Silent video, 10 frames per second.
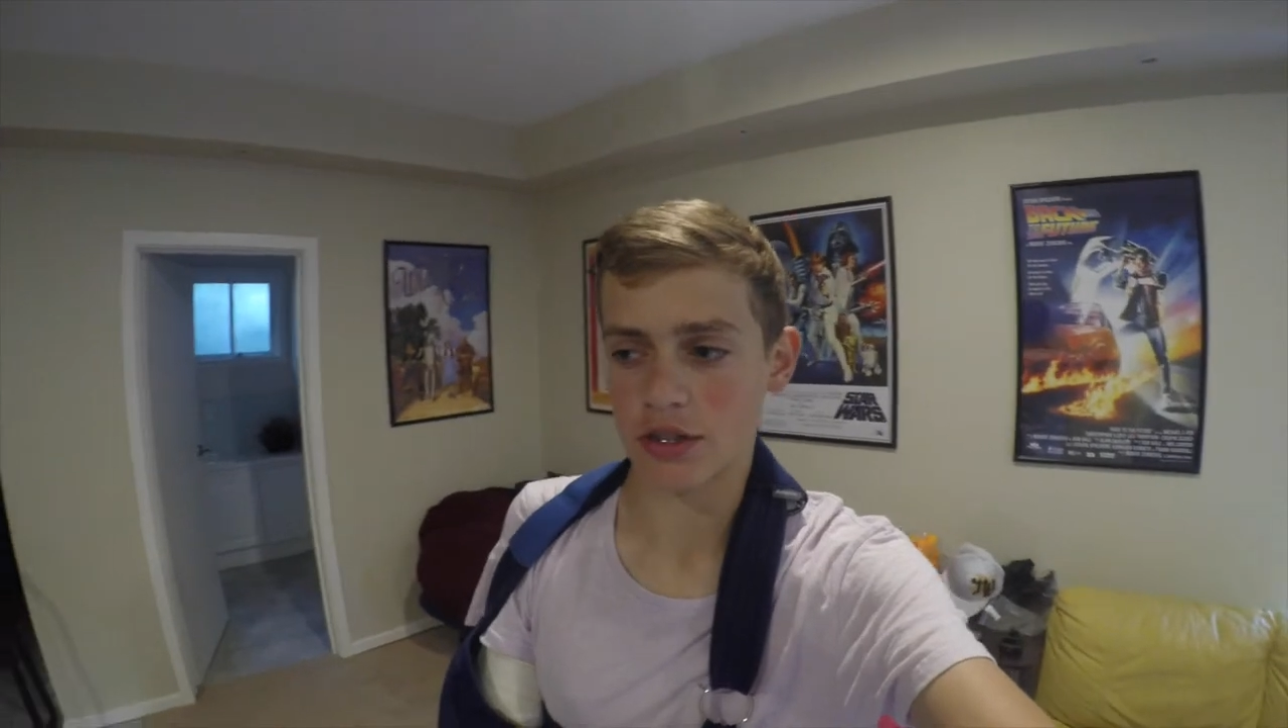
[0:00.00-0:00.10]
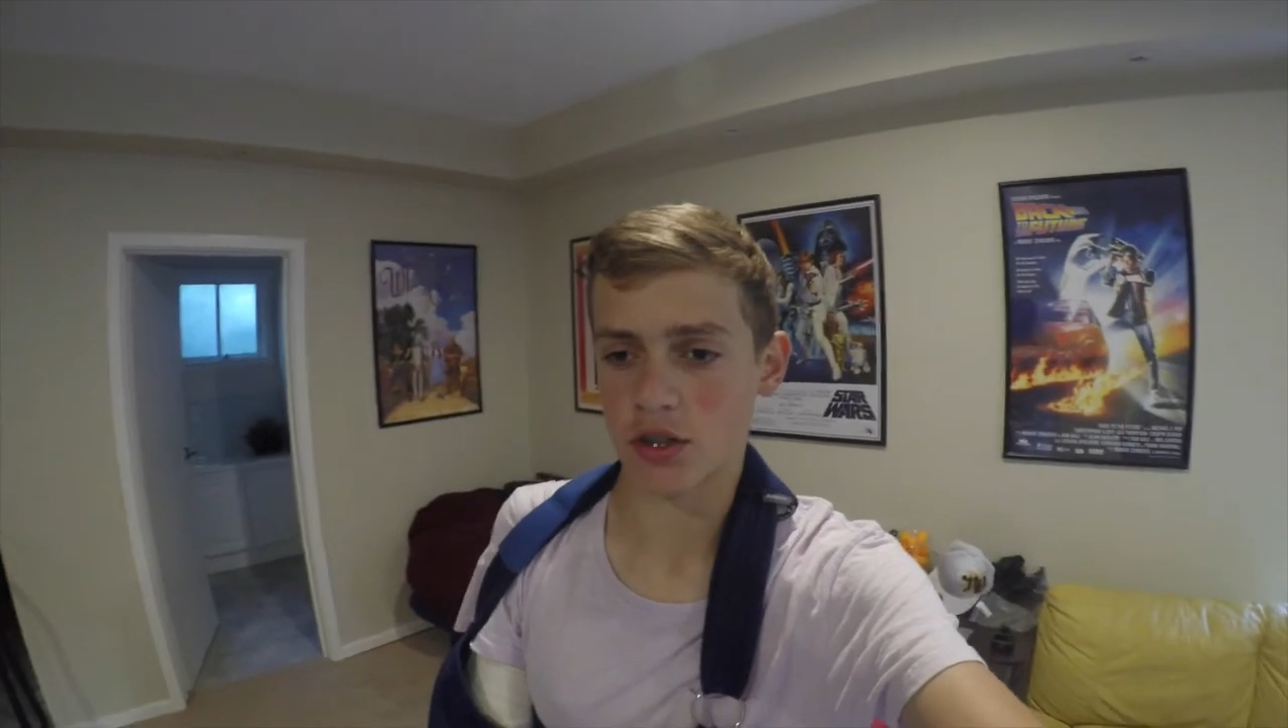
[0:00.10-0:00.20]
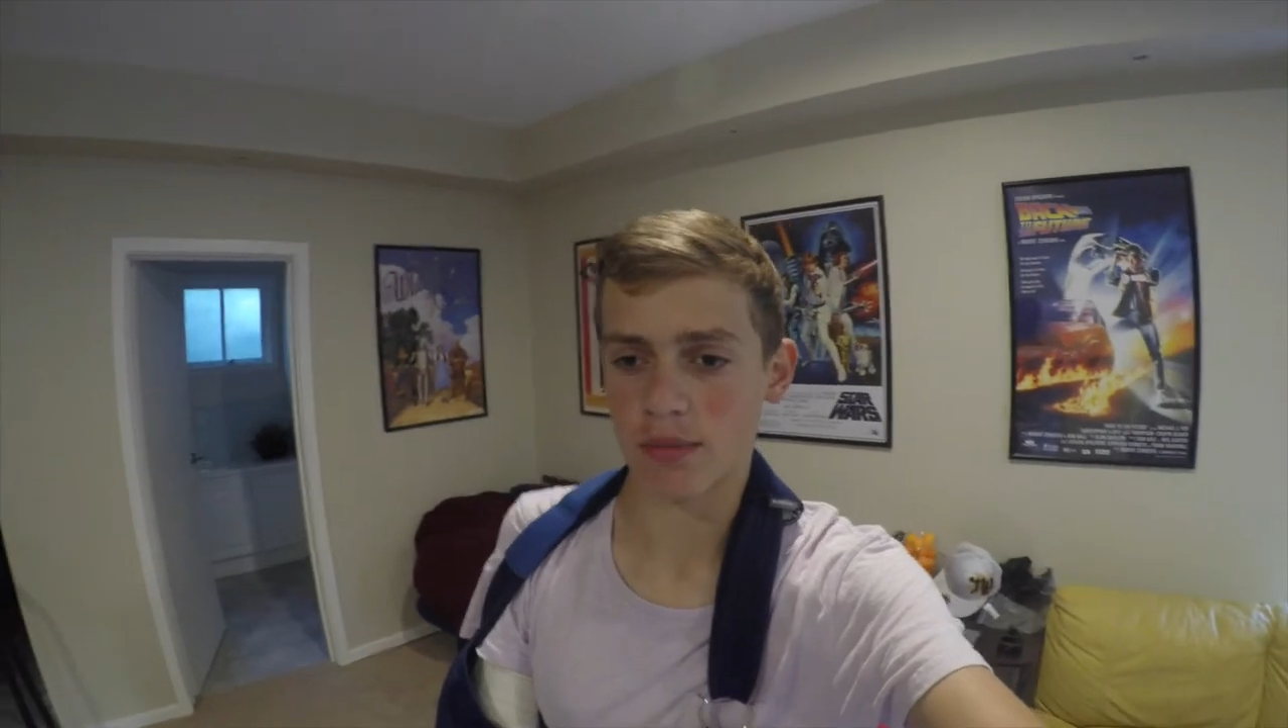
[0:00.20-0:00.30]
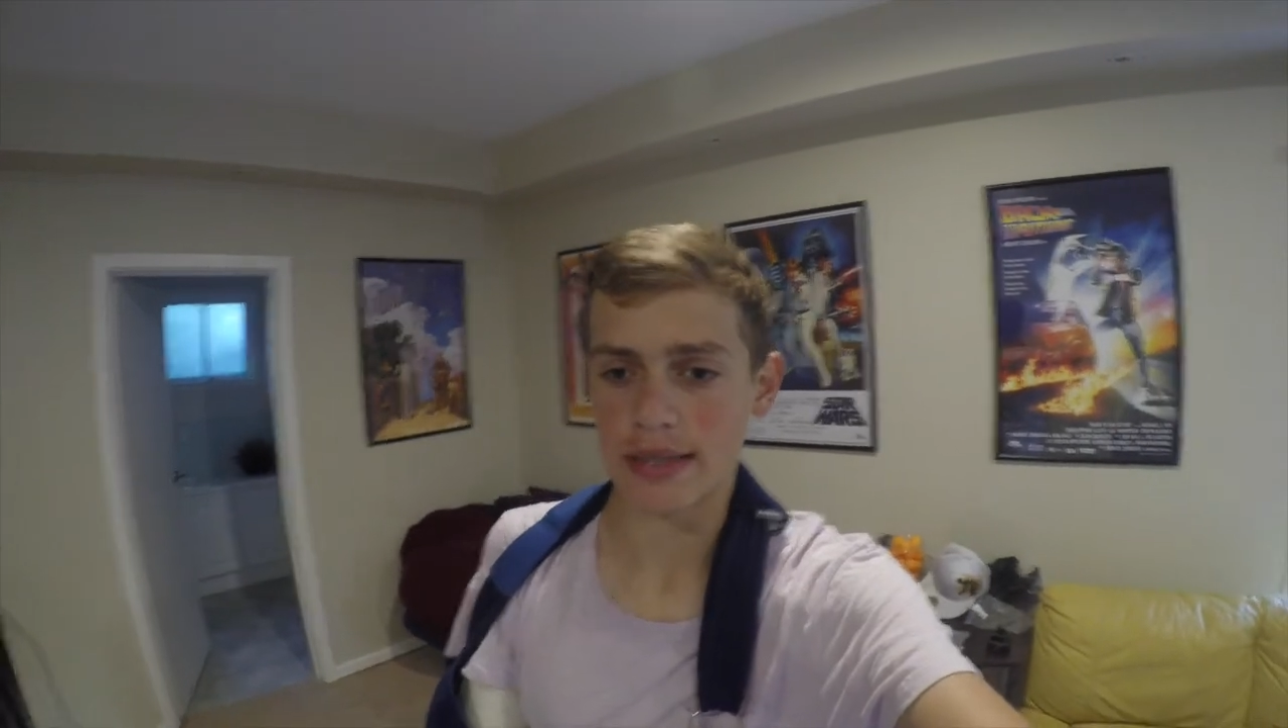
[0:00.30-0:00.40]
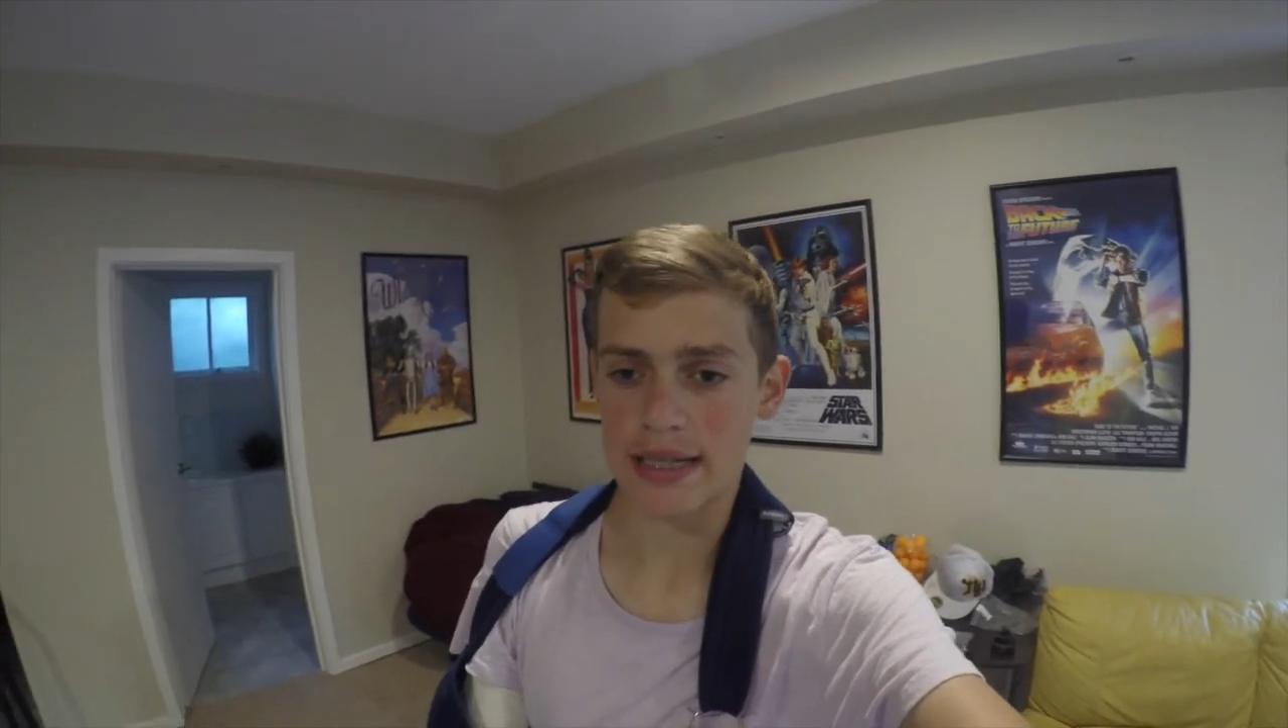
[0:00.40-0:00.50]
took me